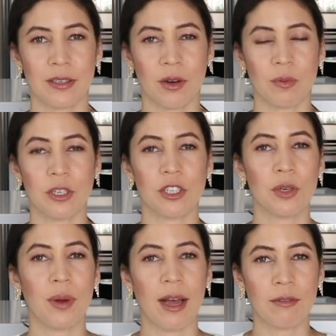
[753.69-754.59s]
know, would
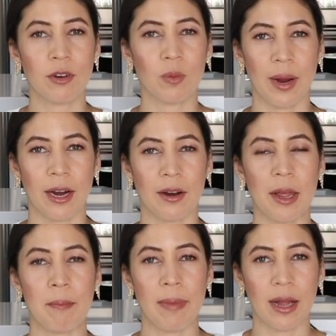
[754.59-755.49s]
you ever wear
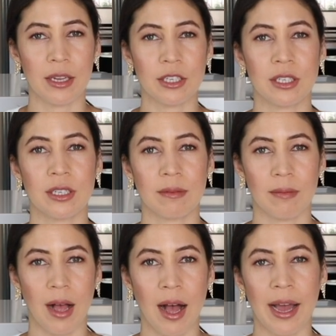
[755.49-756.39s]
embellished
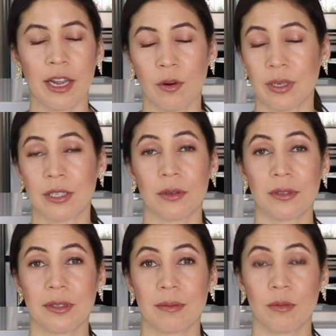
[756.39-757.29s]
eye
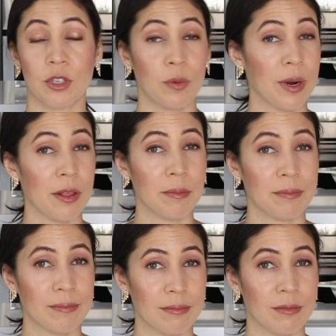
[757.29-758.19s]
crystals? Would you wear
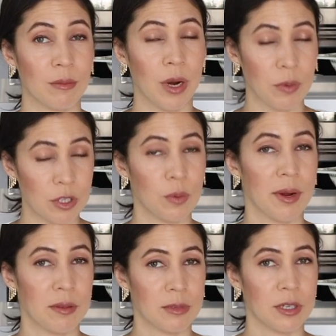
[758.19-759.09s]
them? Where would you
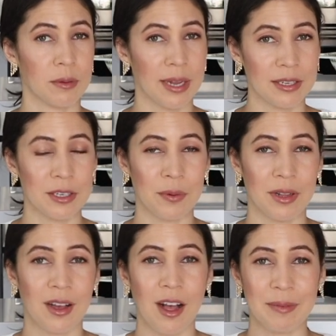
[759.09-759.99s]
wear them to? Let us know in
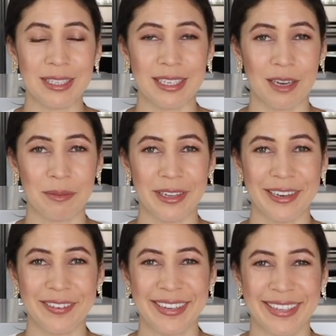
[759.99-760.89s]
the comments down
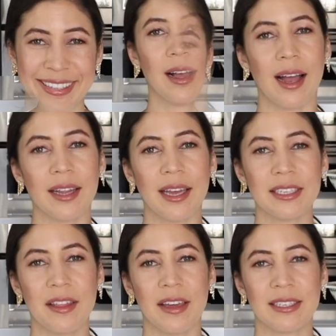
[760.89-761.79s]
below. I'd
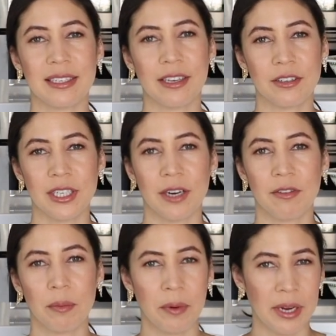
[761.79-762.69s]
like to thank Skillshare
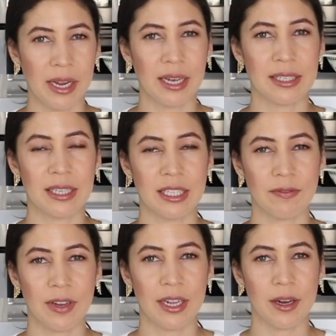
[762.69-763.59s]
for bringing us
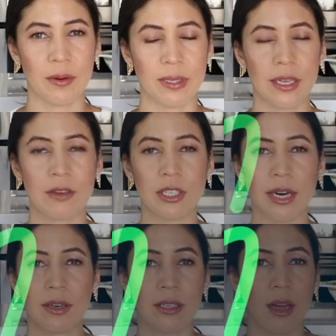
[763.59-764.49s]
this video. Skillshare is an